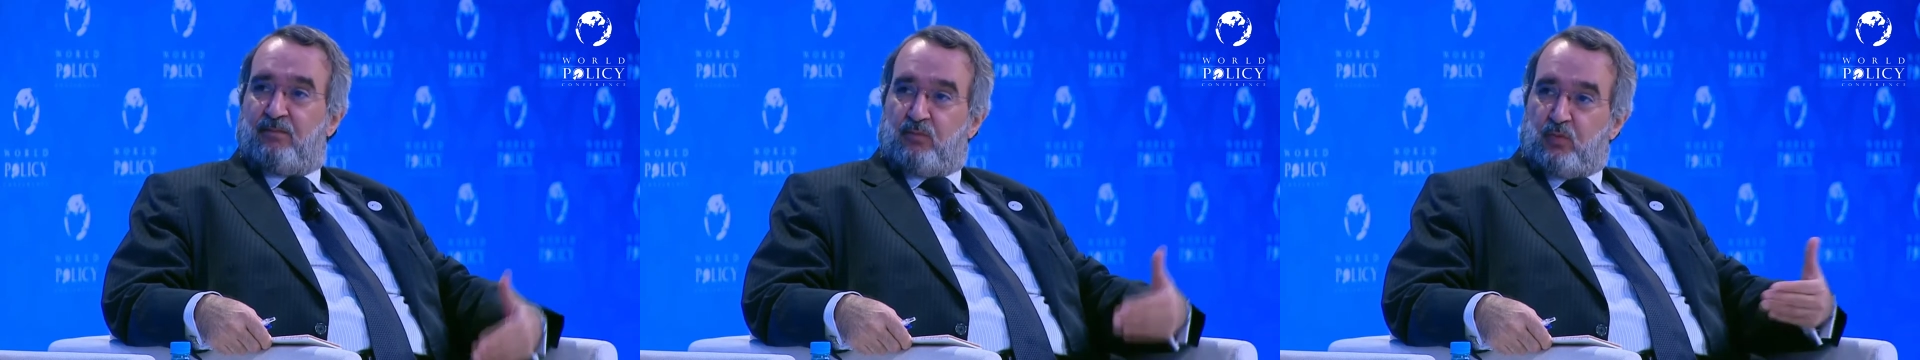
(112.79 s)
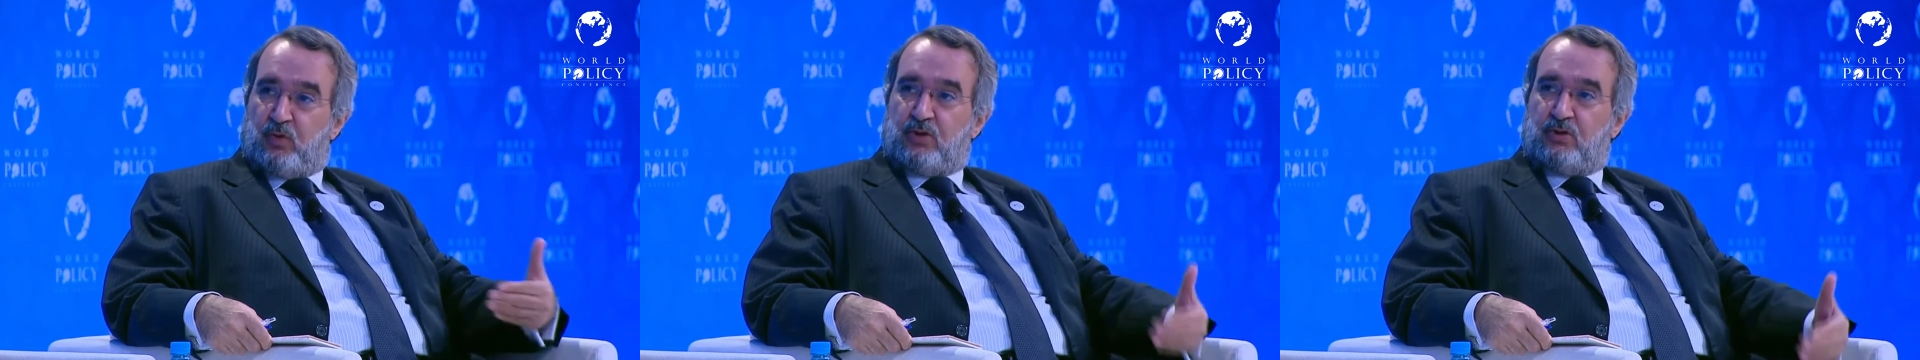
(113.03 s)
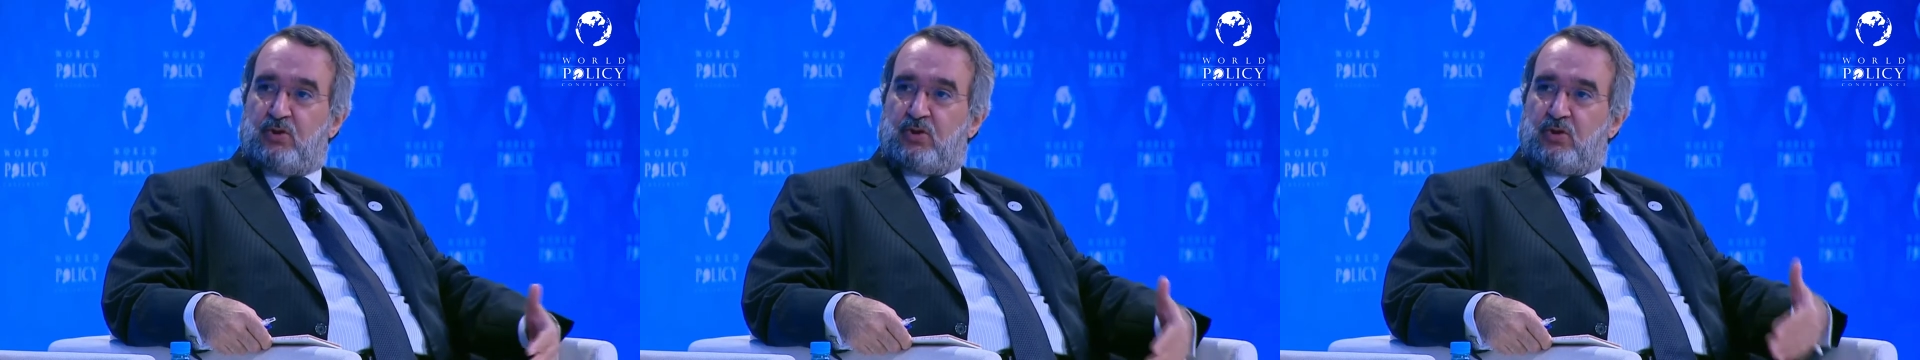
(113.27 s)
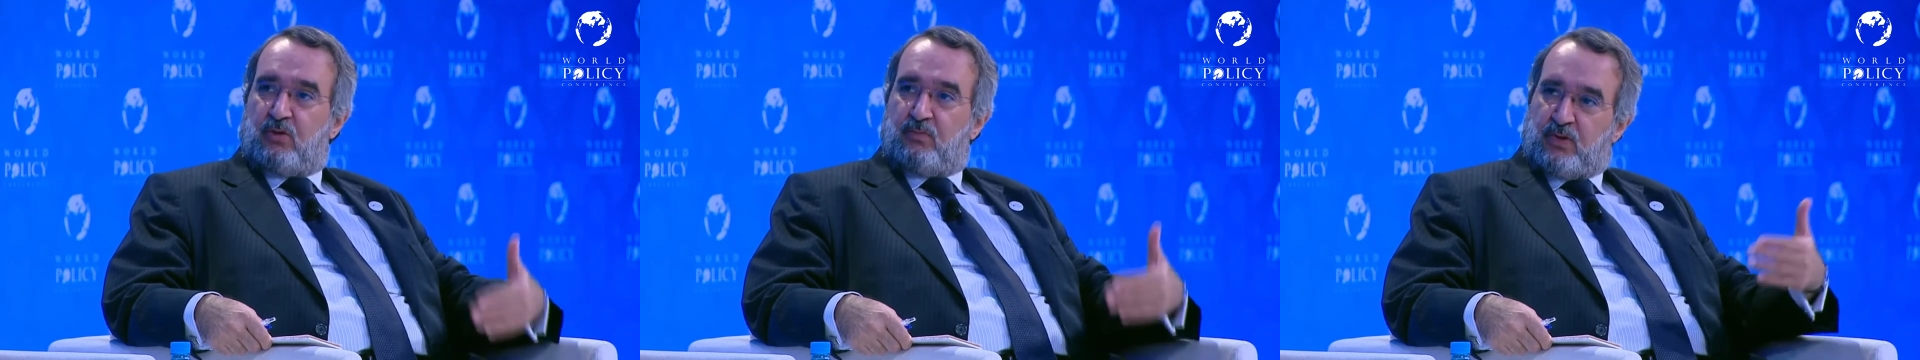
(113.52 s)
where do you
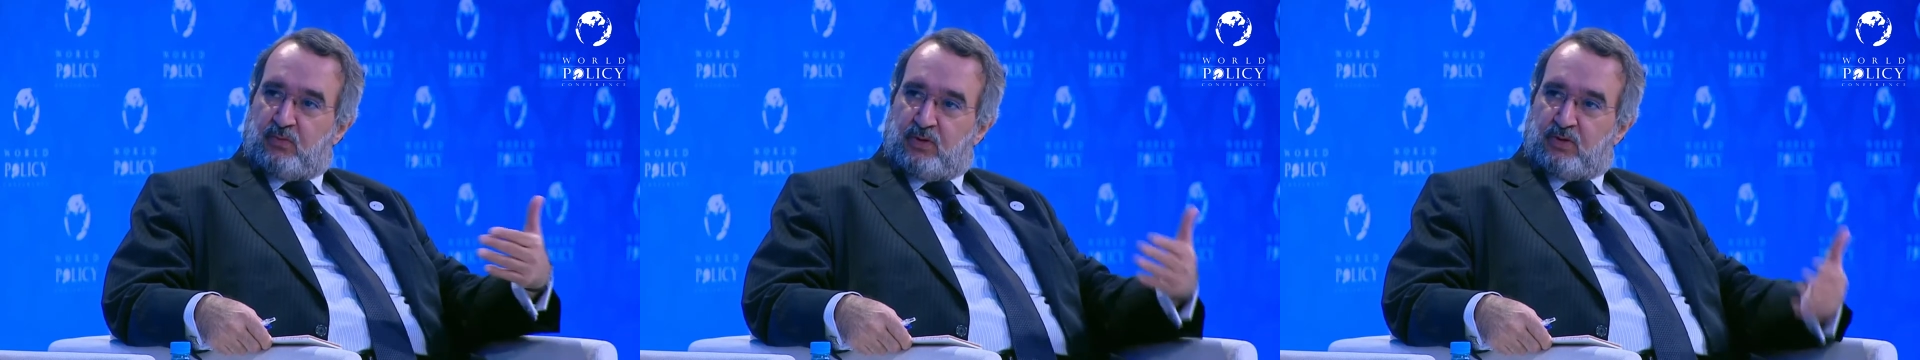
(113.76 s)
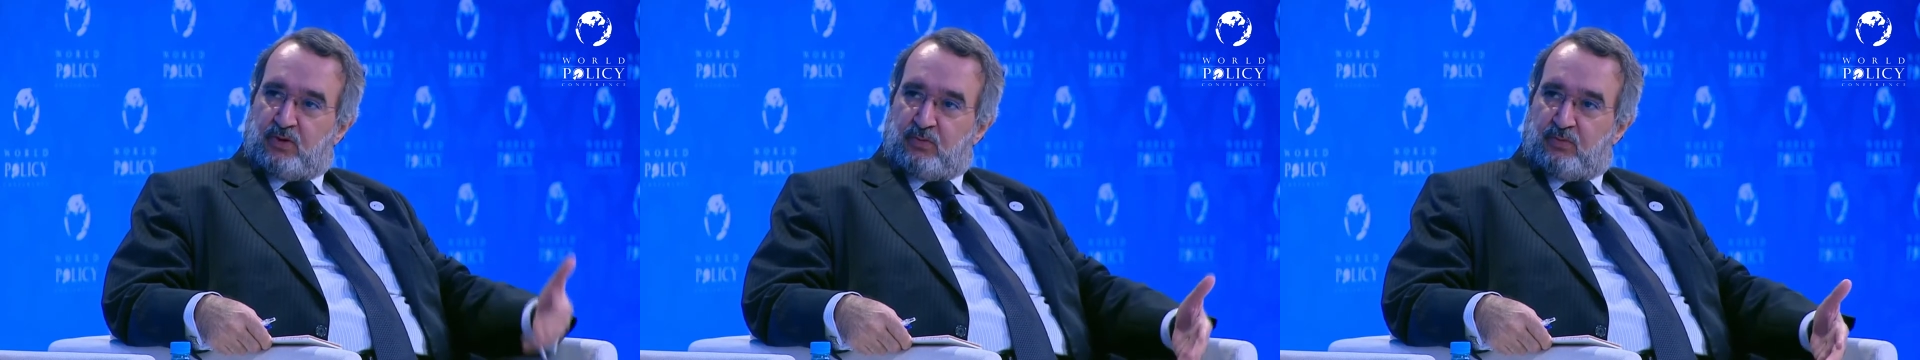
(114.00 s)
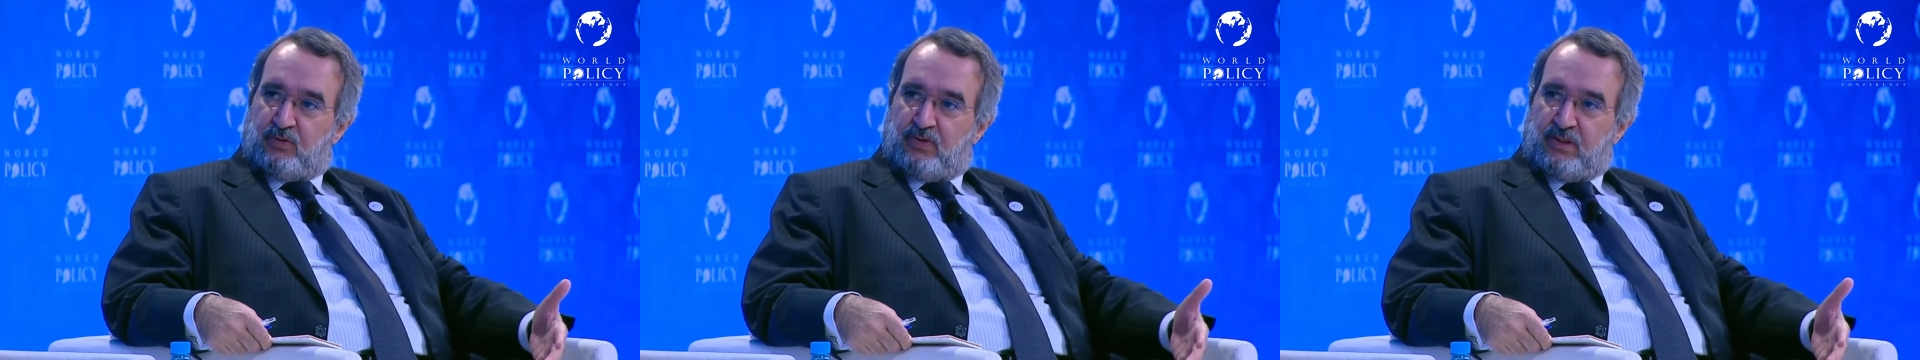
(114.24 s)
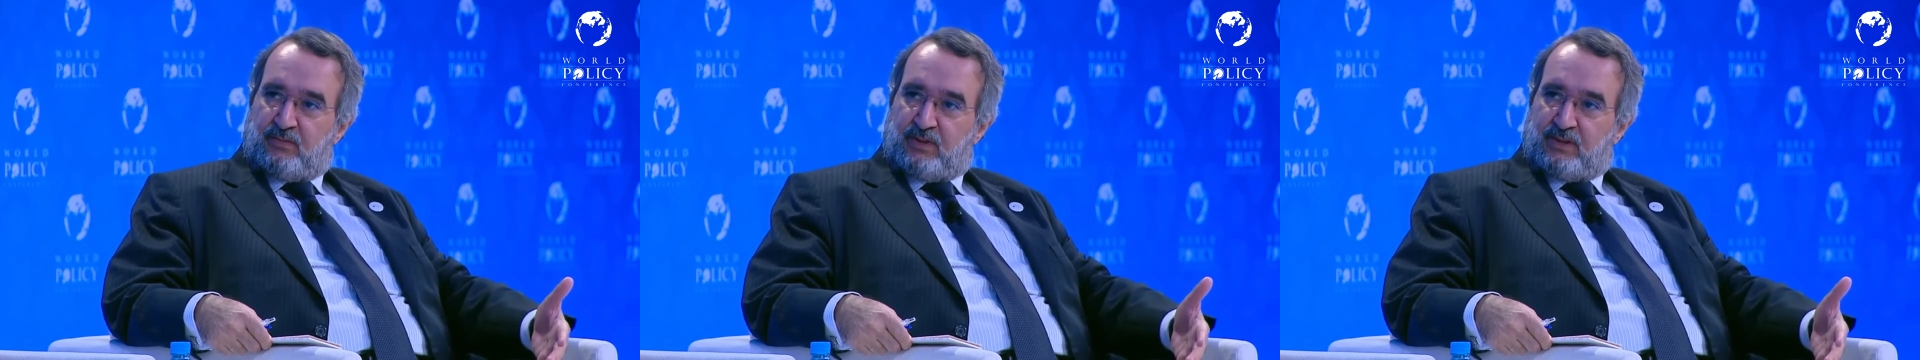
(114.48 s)
stop and where do you put the
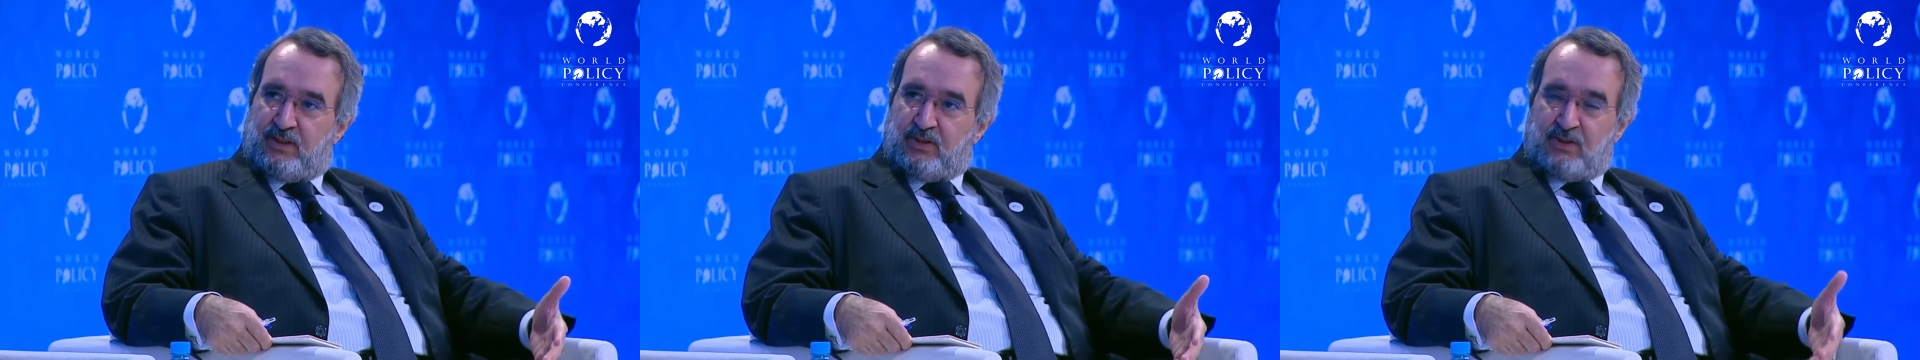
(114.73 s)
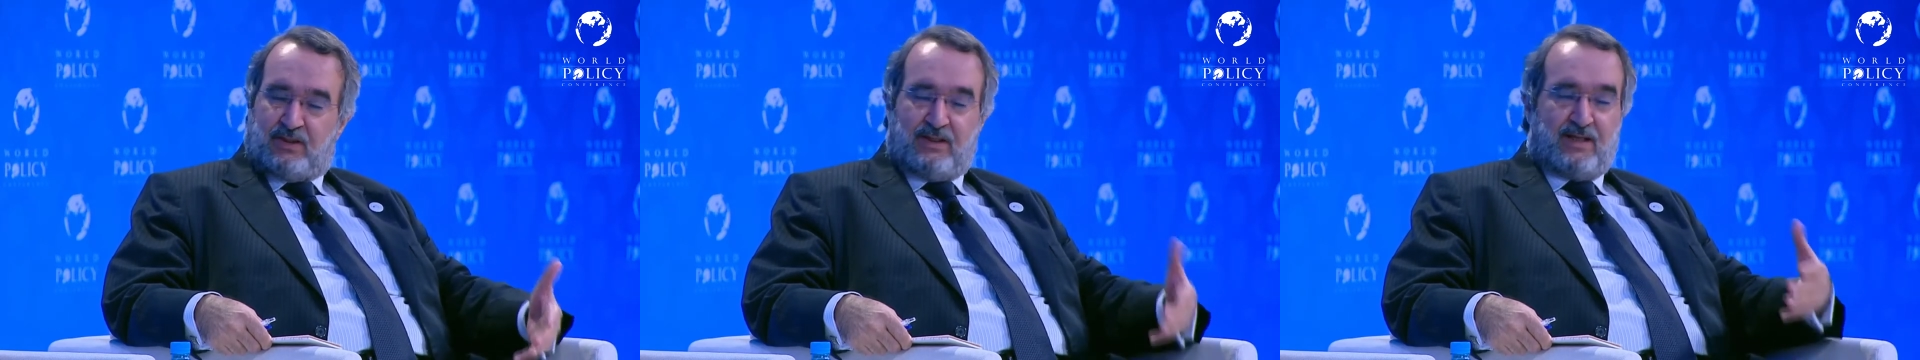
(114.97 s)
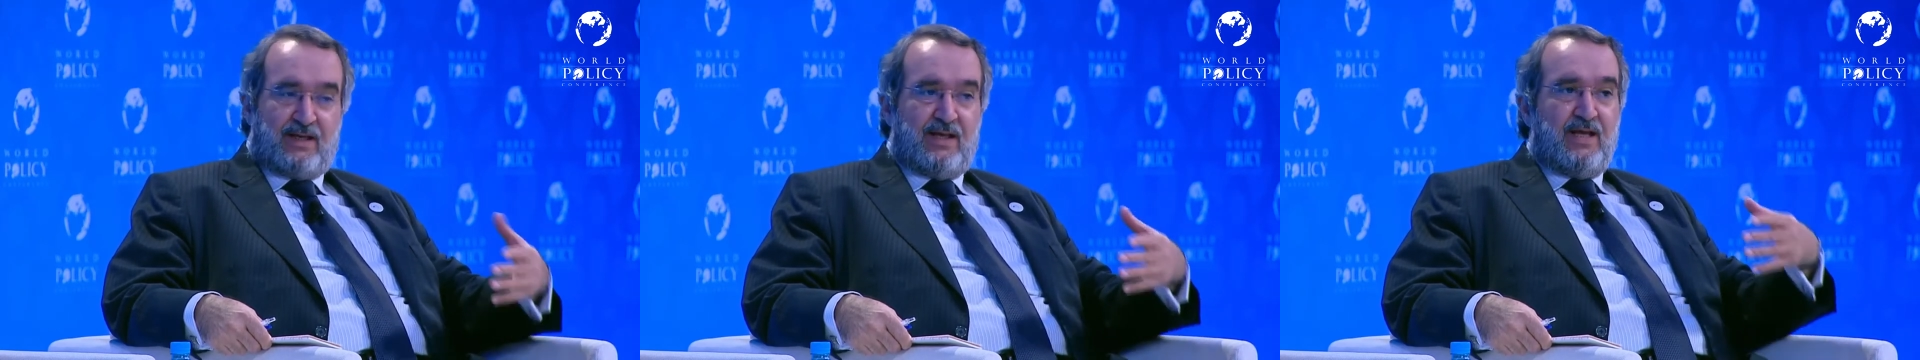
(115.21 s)
limitation there.